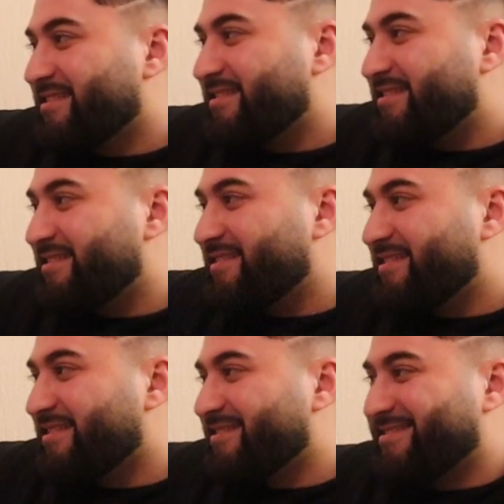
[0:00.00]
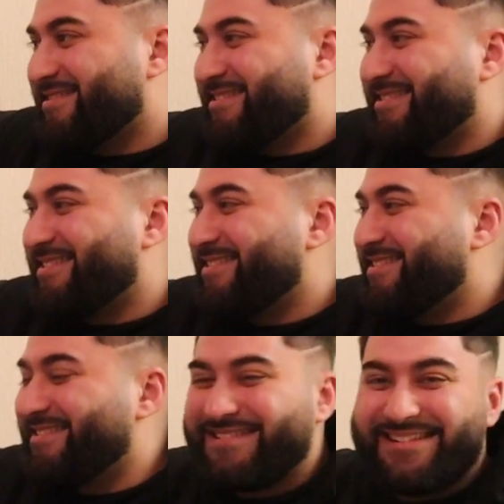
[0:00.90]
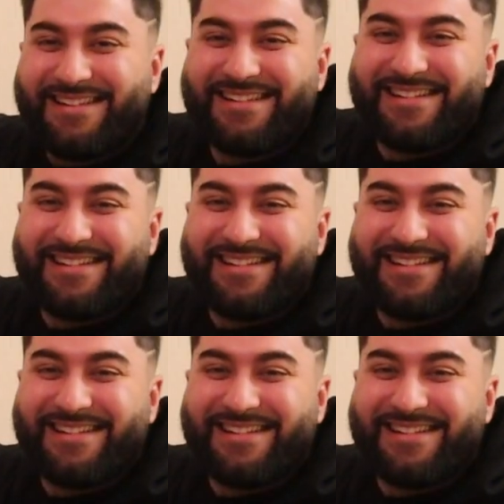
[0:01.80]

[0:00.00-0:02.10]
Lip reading: This person isn't speaking.